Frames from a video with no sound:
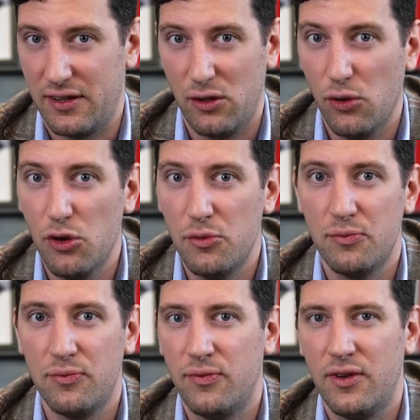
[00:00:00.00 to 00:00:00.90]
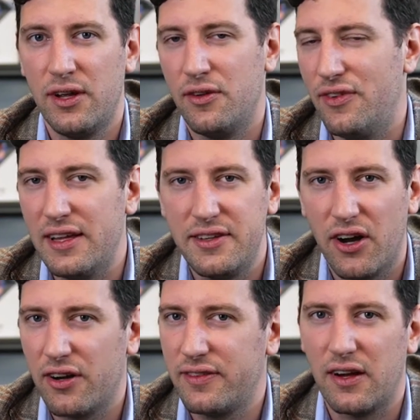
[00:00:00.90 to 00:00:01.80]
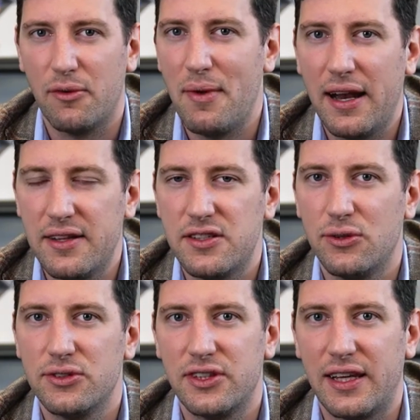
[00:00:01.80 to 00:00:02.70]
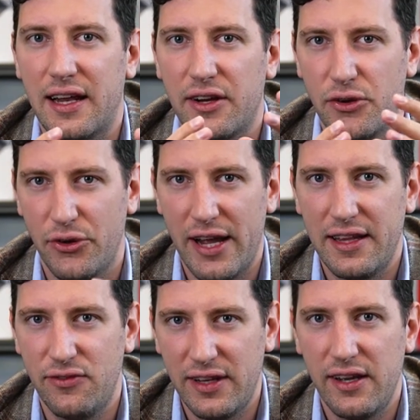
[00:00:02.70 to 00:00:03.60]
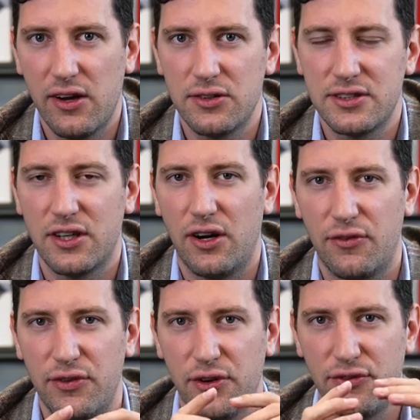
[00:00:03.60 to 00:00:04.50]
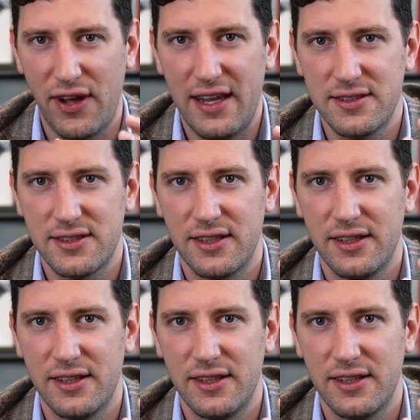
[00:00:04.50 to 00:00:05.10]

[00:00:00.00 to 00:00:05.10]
Loom, Vidyard, there are many tools you can create videos of your face